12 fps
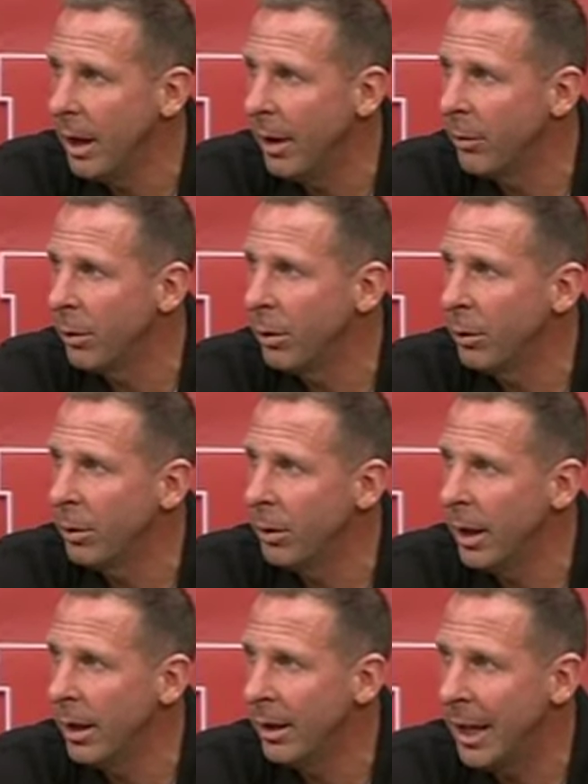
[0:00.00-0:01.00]
everything
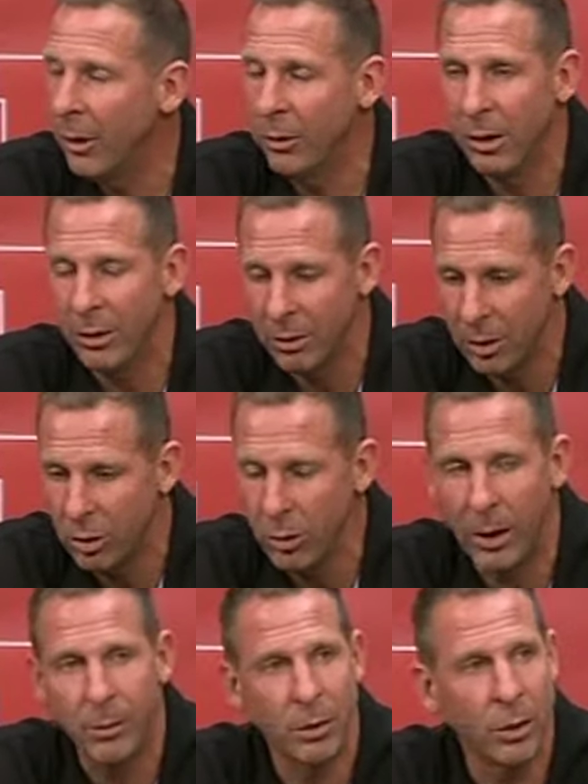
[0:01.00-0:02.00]
that allows us to
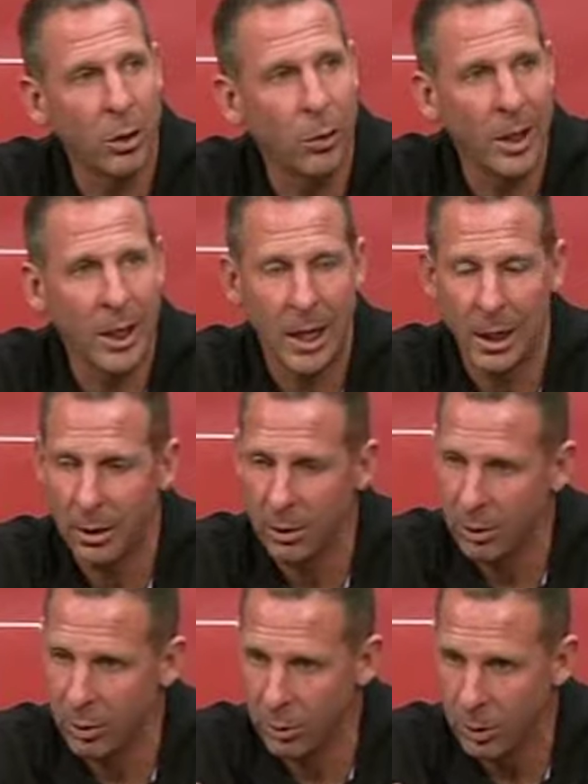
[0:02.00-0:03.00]
do everything we can
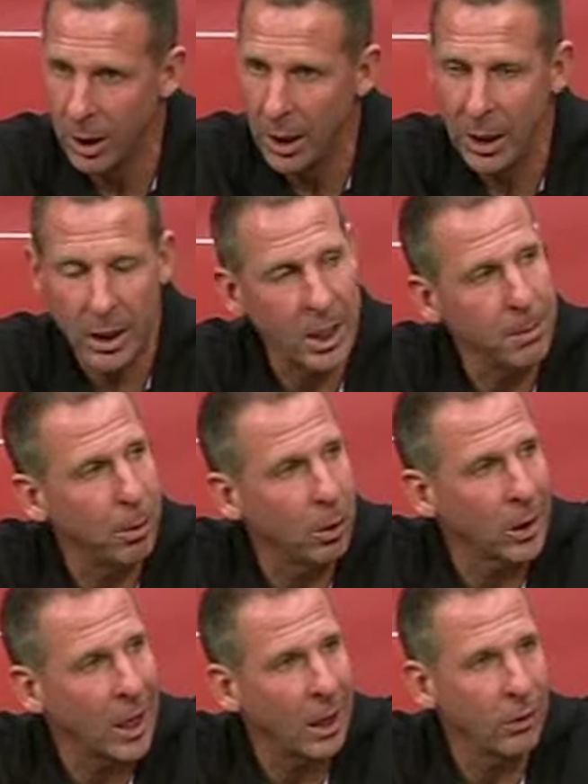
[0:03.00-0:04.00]
to keep
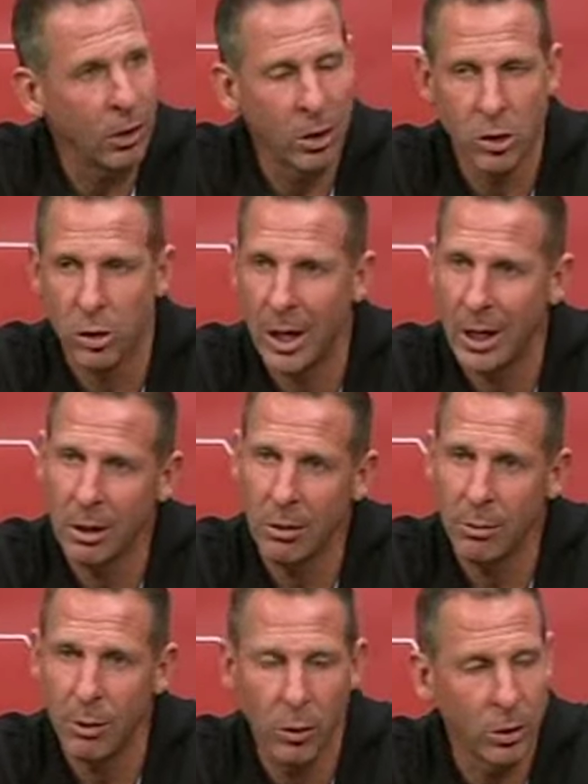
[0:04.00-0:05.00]
our guys on track
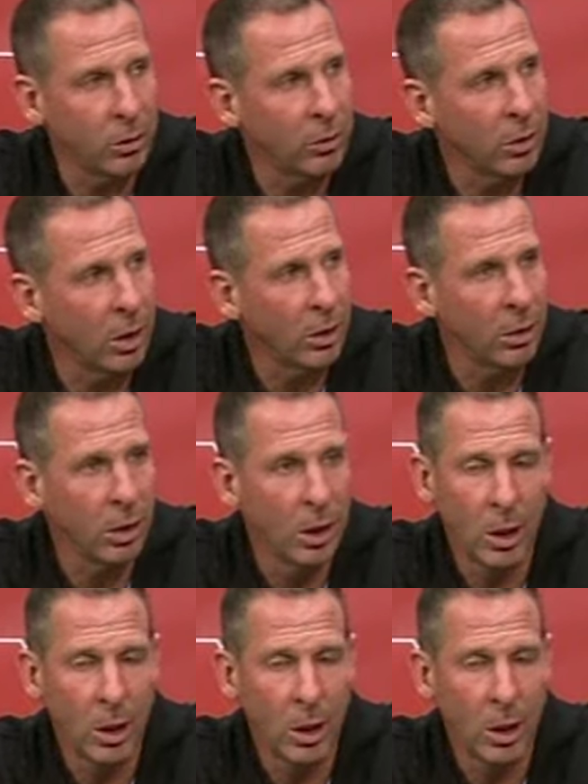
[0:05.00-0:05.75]
and focused on